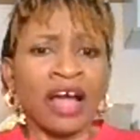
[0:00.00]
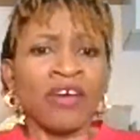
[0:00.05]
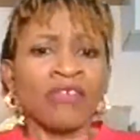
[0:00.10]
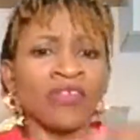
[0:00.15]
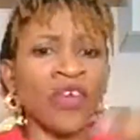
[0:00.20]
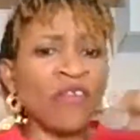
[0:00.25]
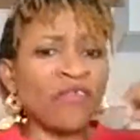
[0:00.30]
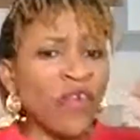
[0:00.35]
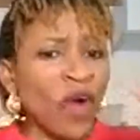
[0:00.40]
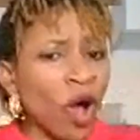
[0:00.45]

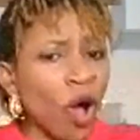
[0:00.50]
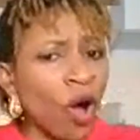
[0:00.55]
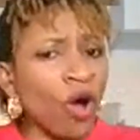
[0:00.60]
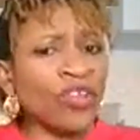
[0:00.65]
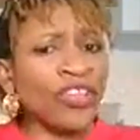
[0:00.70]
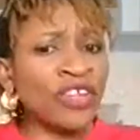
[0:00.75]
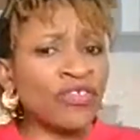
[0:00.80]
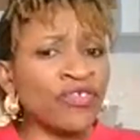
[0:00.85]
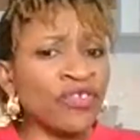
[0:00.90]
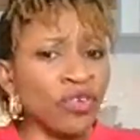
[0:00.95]
So for
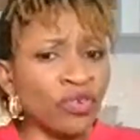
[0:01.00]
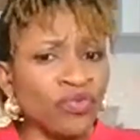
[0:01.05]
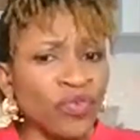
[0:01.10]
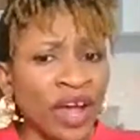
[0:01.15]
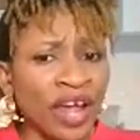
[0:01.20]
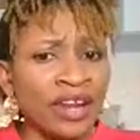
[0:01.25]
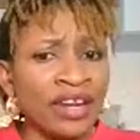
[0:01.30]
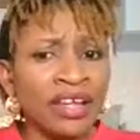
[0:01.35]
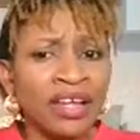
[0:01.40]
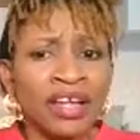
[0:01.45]
all the
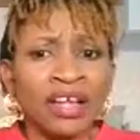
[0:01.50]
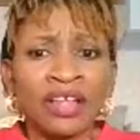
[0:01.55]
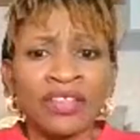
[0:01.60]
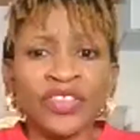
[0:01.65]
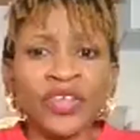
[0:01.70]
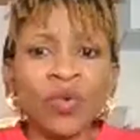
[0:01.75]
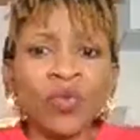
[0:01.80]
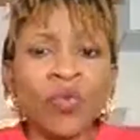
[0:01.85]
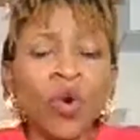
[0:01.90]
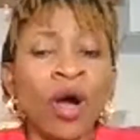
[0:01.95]
children,
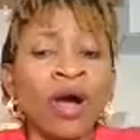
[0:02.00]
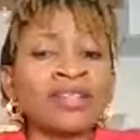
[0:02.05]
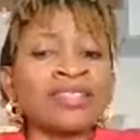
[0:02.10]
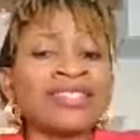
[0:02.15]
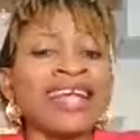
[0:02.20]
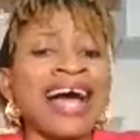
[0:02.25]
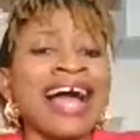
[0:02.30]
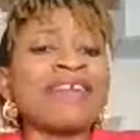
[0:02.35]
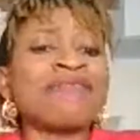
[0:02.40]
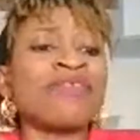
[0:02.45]
the words
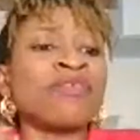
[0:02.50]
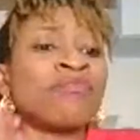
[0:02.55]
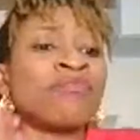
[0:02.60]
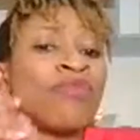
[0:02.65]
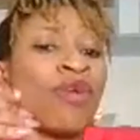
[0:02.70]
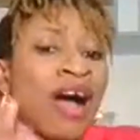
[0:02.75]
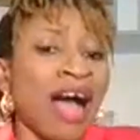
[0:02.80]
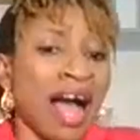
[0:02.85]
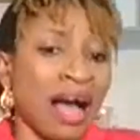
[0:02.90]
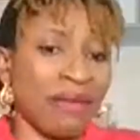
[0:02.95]
are even
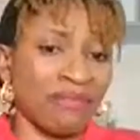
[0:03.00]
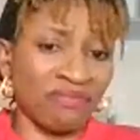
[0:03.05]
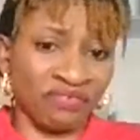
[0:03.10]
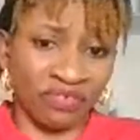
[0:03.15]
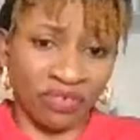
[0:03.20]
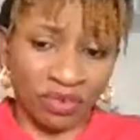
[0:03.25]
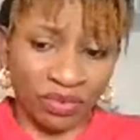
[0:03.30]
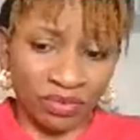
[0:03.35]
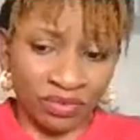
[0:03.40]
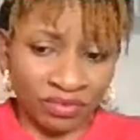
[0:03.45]
more
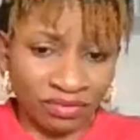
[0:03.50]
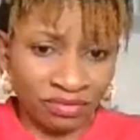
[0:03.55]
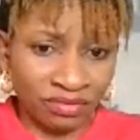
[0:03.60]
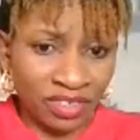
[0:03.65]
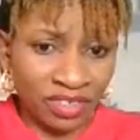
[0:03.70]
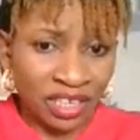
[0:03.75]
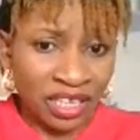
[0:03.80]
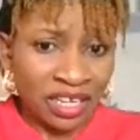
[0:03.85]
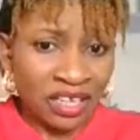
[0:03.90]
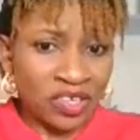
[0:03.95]
harmful.
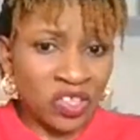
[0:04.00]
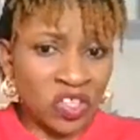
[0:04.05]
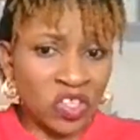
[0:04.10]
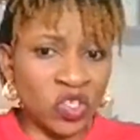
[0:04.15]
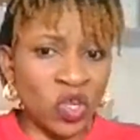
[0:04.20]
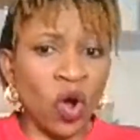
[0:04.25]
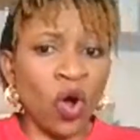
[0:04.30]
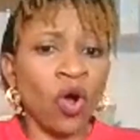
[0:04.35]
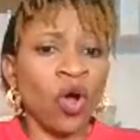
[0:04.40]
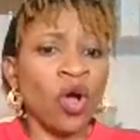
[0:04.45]

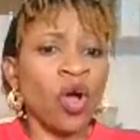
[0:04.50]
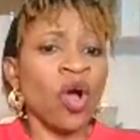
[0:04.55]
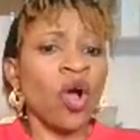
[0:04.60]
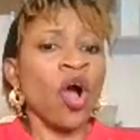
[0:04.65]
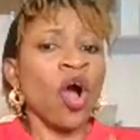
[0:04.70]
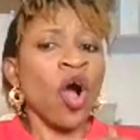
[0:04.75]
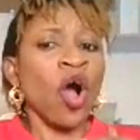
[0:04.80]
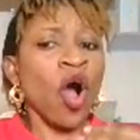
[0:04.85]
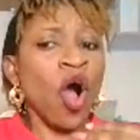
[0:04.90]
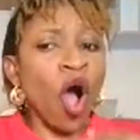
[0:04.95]
So
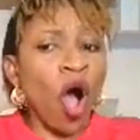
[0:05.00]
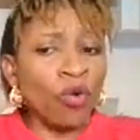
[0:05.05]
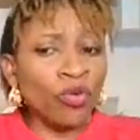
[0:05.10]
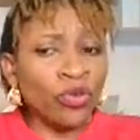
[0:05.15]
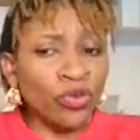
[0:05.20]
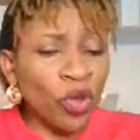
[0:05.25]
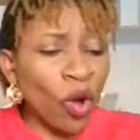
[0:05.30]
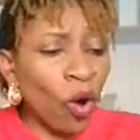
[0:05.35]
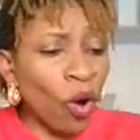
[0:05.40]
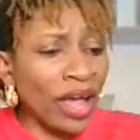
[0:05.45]

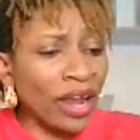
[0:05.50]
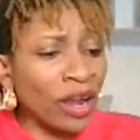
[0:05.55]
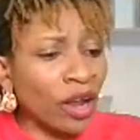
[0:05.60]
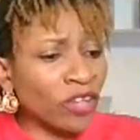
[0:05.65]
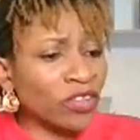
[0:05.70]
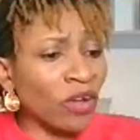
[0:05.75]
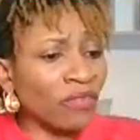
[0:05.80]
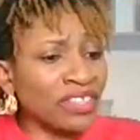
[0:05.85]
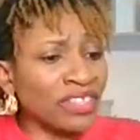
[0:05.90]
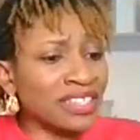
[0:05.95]
although a
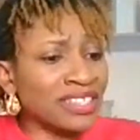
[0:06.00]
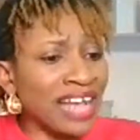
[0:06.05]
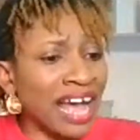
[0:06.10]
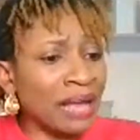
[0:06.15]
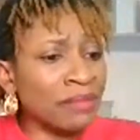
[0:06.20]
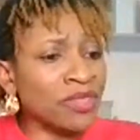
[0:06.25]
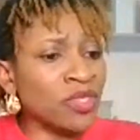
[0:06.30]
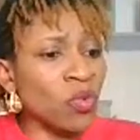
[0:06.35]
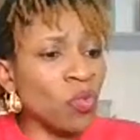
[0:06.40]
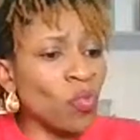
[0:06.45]
lot of the
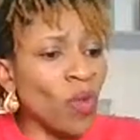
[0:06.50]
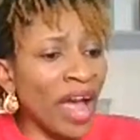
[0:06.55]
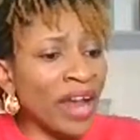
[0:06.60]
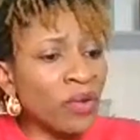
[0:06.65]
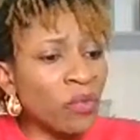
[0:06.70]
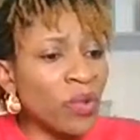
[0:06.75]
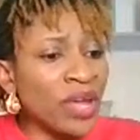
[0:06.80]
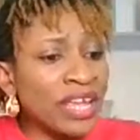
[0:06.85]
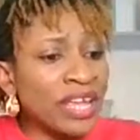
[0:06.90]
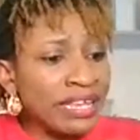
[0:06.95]
times
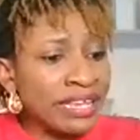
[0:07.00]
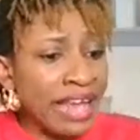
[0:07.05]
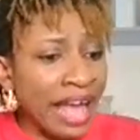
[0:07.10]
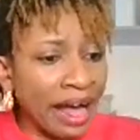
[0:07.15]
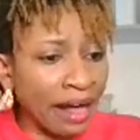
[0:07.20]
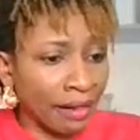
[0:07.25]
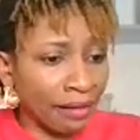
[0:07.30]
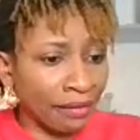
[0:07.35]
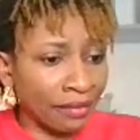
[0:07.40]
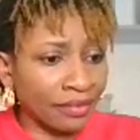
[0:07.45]
when we
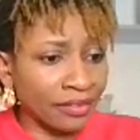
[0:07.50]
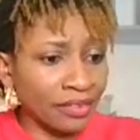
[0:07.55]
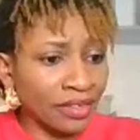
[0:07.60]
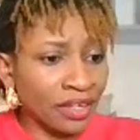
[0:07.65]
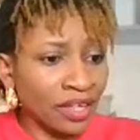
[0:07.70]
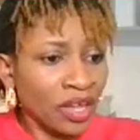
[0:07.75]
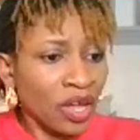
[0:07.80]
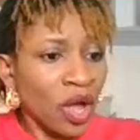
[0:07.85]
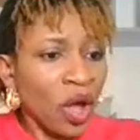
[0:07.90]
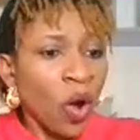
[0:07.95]
yell,
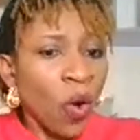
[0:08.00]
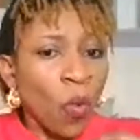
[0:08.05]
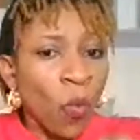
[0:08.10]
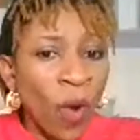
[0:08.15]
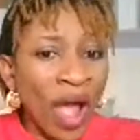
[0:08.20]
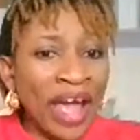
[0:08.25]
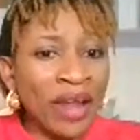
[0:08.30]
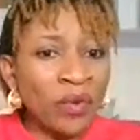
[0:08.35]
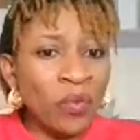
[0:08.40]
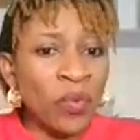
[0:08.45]

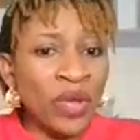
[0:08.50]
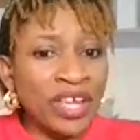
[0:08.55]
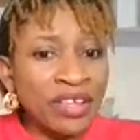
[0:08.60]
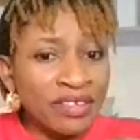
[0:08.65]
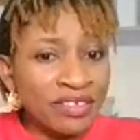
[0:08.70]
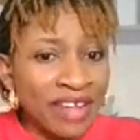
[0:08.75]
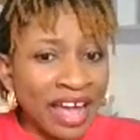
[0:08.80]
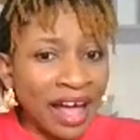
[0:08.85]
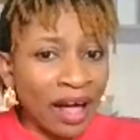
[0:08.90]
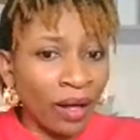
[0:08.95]

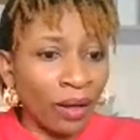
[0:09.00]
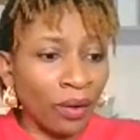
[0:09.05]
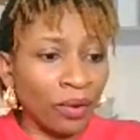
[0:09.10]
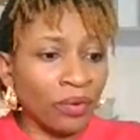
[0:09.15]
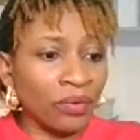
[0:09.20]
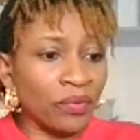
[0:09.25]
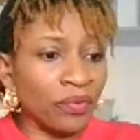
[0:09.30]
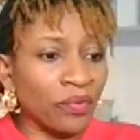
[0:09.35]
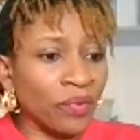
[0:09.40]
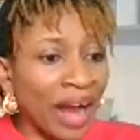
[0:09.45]

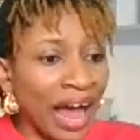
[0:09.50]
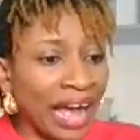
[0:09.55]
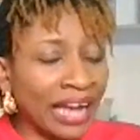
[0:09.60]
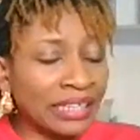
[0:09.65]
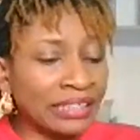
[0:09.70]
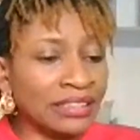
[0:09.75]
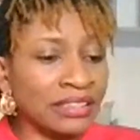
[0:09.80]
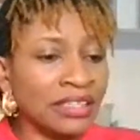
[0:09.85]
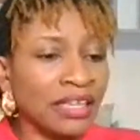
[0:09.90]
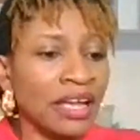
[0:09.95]

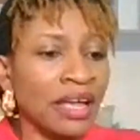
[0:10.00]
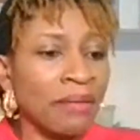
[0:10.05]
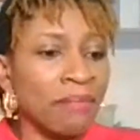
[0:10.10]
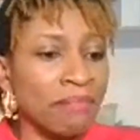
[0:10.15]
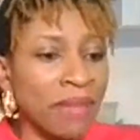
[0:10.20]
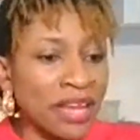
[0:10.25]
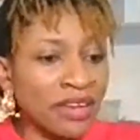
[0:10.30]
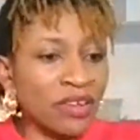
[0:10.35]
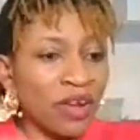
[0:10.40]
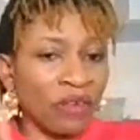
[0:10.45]
right,
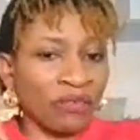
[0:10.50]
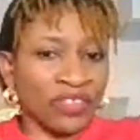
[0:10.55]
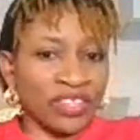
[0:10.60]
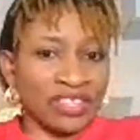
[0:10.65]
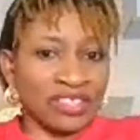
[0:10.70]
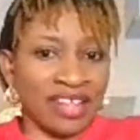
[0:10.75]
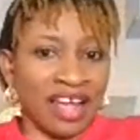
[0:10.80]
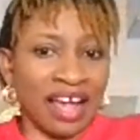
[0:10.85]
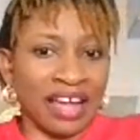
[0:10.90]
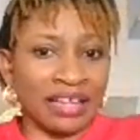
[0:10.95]
many of
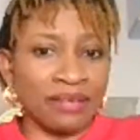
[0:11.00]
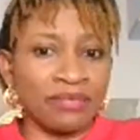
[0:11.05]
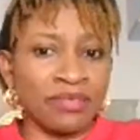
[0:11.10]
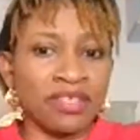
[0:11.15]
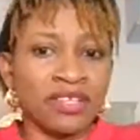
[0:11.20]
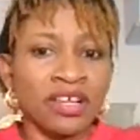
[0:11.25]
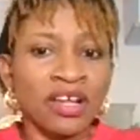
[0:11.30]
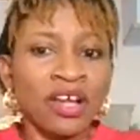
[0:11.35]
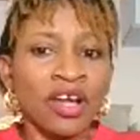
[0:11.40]
the times,